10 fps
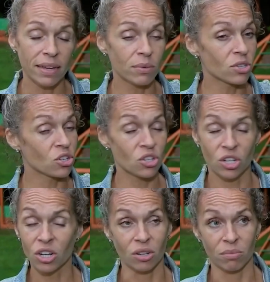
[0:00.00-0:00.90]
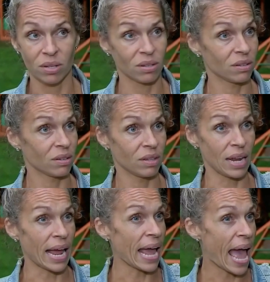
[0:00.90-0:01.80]
was disturbed. And
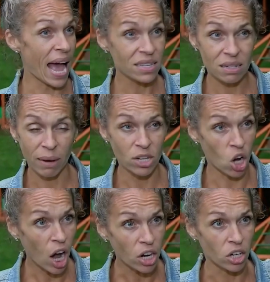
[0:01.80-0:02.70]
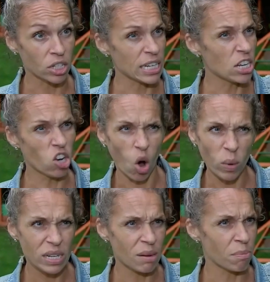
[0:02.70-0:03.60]
I asked my daughter, did he go
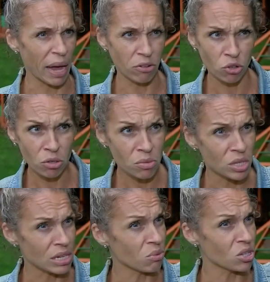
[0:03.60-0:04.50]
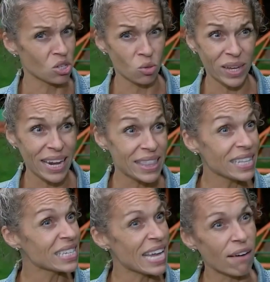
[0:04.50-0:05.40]
into bedrooms? Did he was he doing anything?
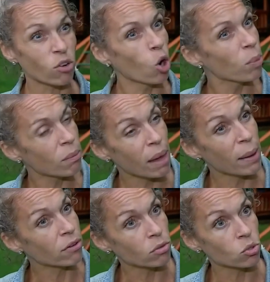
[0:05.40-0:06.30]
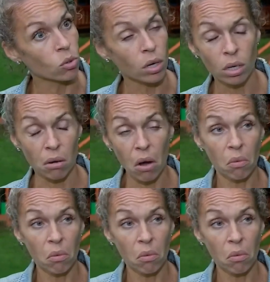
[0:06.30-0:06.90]
Did he ever open my bedroom door? No.